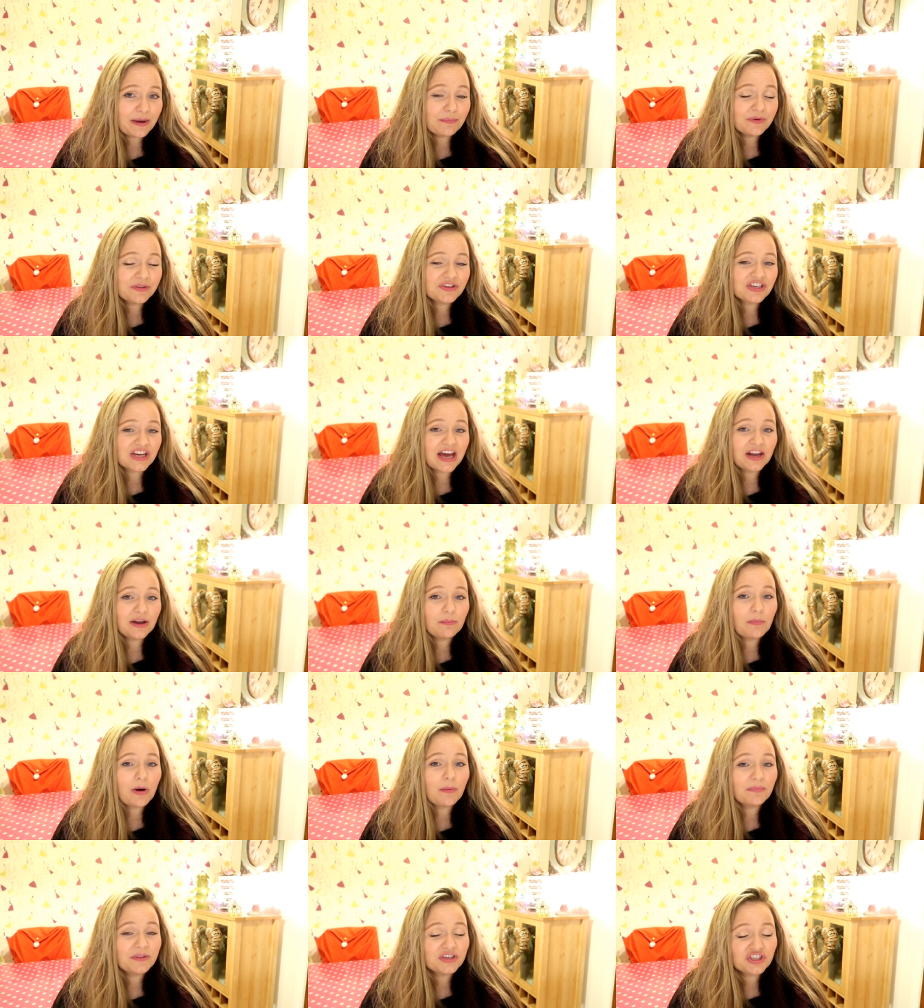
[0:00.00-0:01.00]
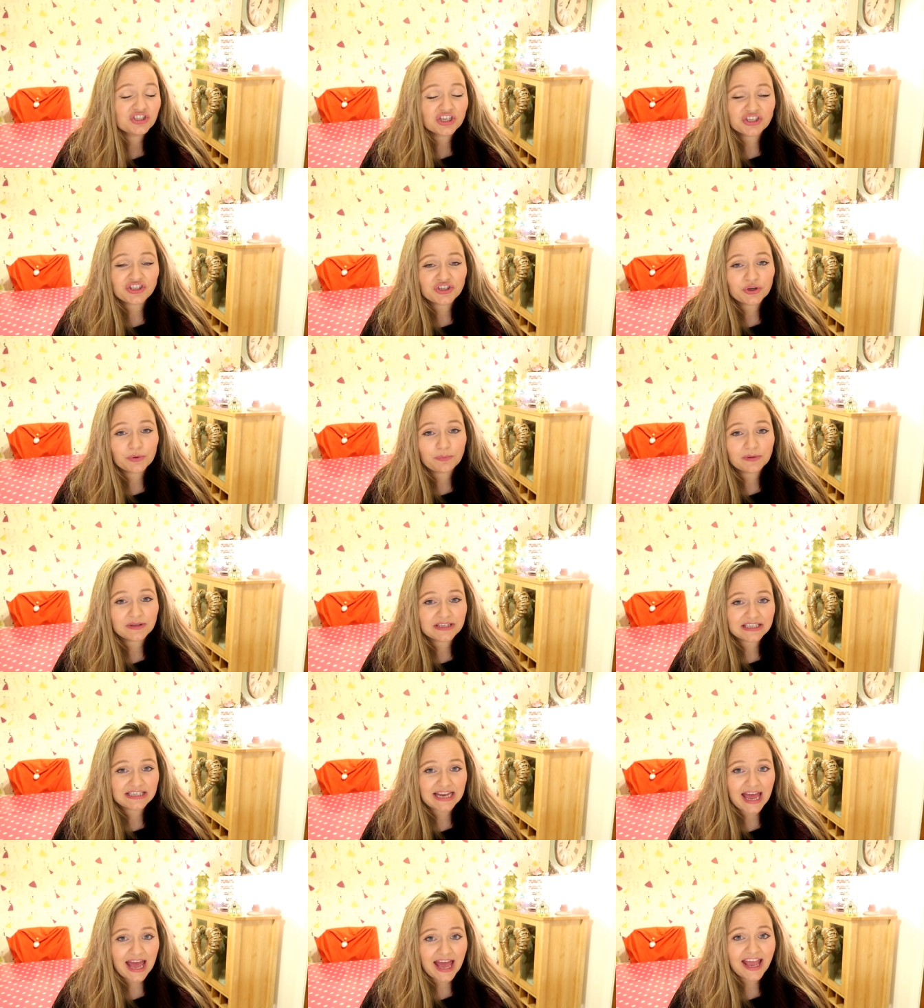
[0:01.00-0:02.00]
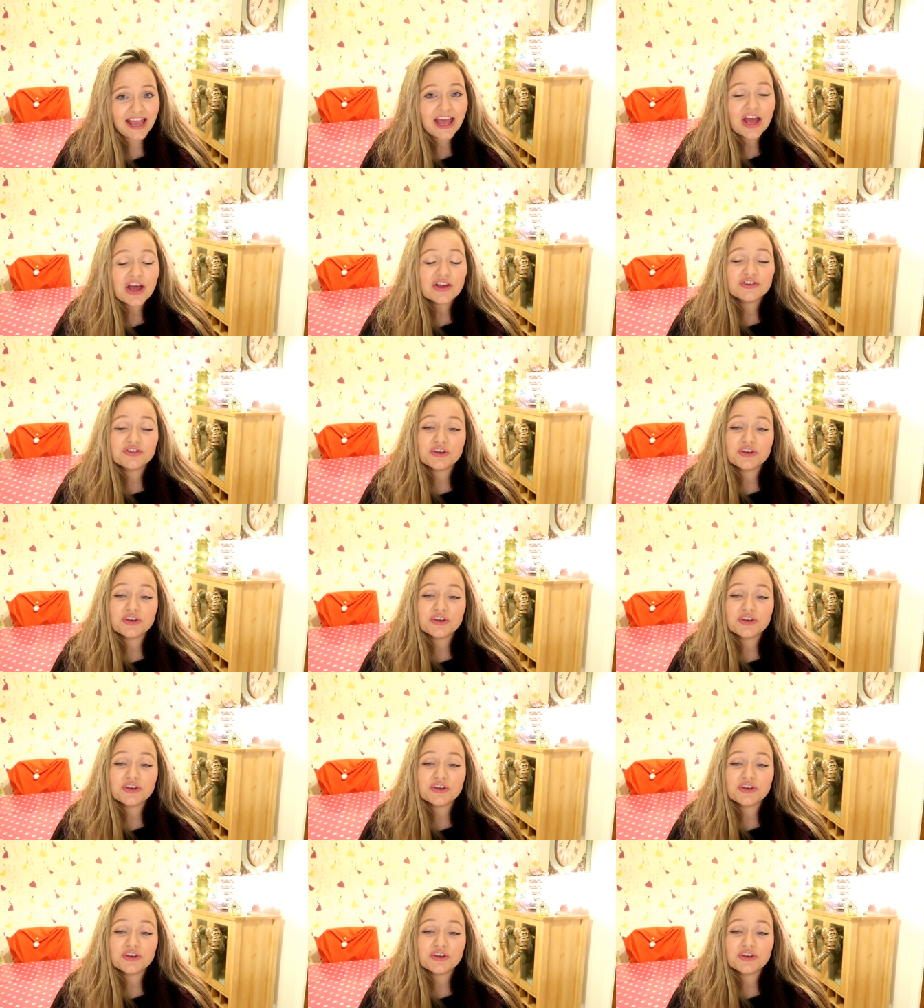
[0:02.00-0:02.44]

win with Channel Mum that's just open today.